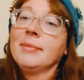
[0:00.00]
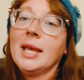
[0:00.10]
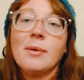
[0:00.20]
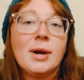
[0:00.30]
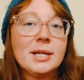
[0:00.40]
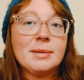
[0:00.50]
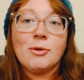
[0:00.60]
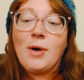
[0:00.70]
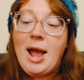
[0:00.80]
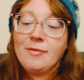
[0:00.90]
get rid of
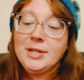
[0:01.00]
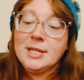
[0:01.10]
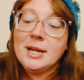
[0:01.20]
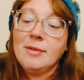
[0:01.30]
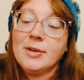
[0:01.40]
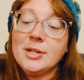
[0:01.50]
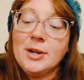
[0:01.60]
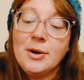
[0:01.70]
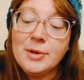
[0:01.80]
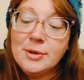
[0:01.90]
some crafty stuff because
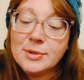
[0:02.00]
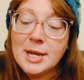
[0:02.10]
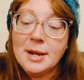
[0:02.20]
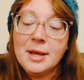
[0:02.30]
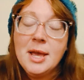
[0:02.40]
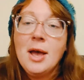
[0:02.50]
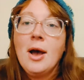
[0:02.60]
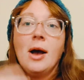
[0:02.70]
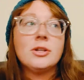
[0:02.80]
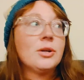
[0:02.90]
you don't use it.
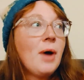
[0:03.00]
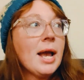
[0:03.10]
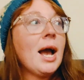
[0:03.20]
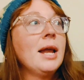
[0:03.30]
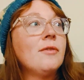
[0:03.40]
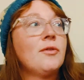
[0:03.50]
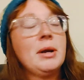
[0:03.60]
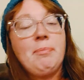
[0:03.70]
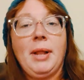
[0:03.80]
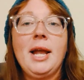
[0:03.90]
So I kind of
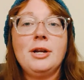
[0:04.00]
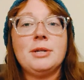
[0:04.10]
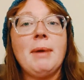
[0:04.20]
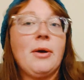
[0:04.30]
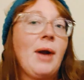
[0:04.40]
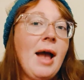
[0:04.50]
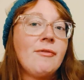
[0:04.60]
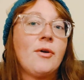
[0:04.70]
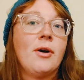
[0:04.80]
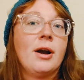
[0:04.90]
replenished my
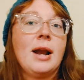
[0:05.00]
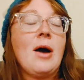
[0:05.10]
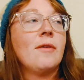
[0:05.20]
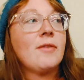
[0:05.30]
craft corner. Now